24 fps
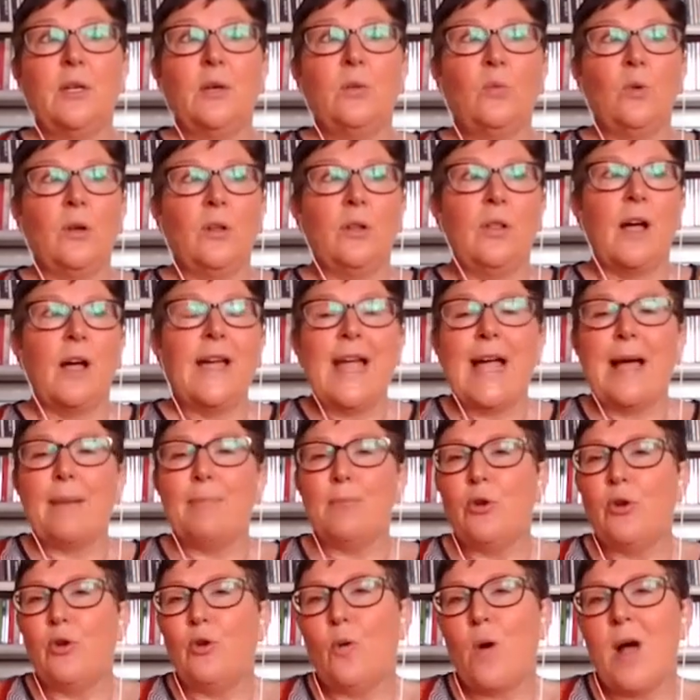well, I am
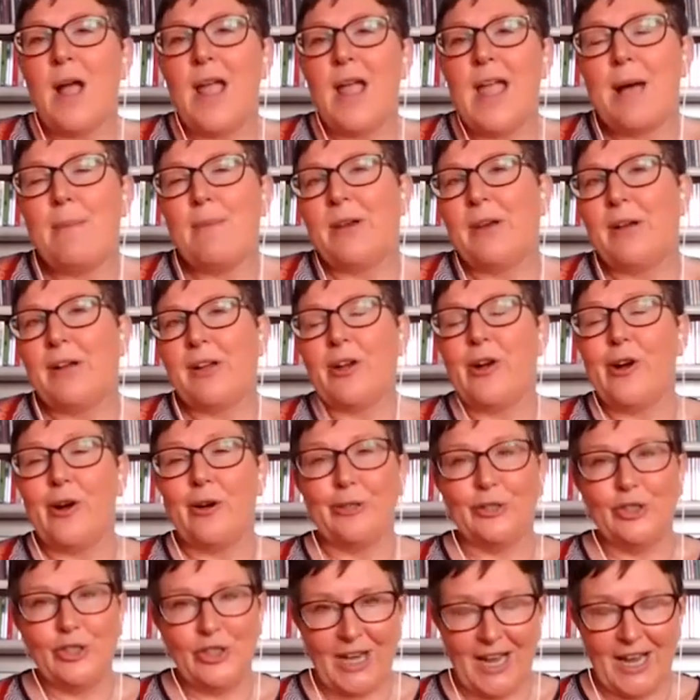who I am and I
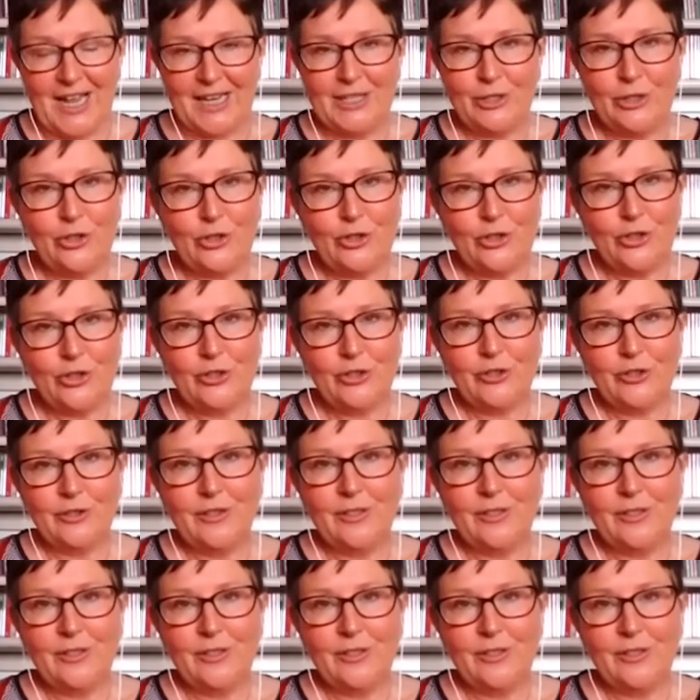can't change.